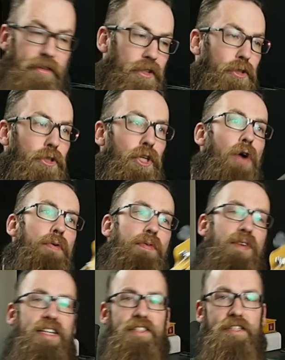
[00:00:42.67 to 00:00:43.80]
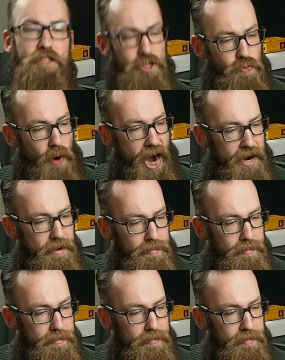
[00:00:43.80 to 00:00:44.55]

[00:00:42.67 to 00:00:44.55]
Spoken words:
to show you is a Squier